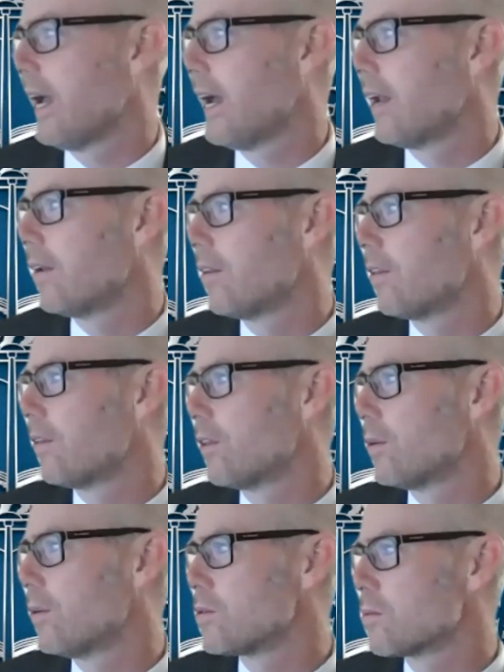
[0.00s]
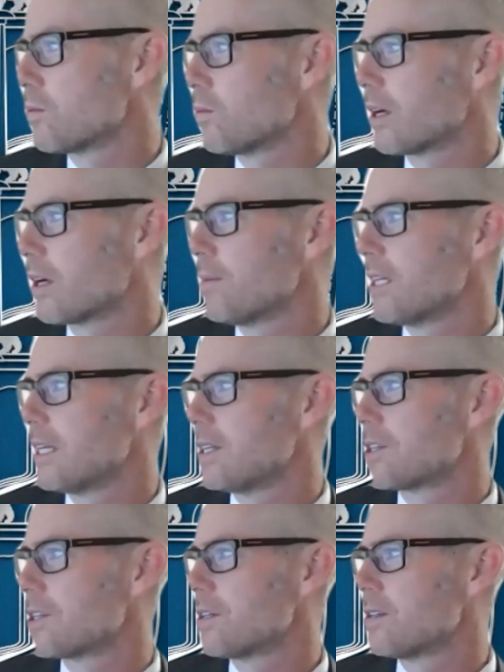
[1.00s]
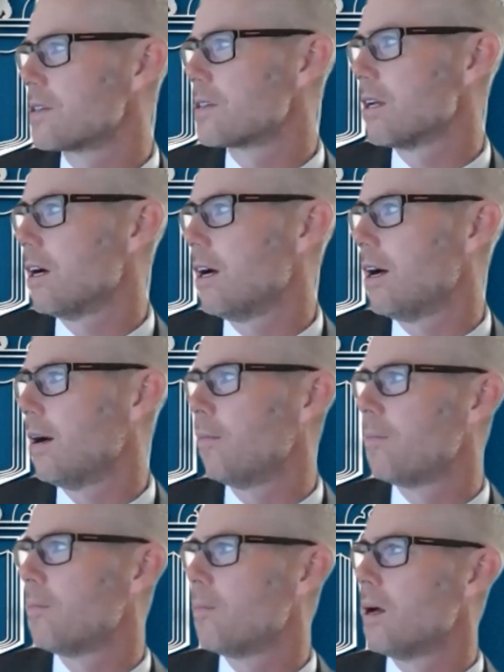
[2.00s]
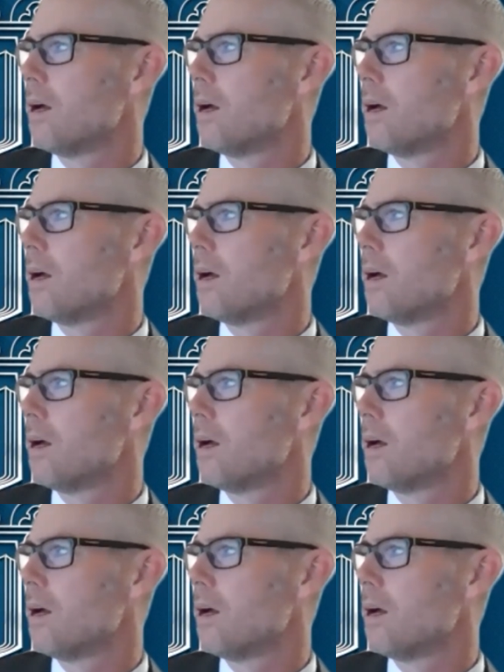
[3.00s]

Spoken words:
and those recommendations are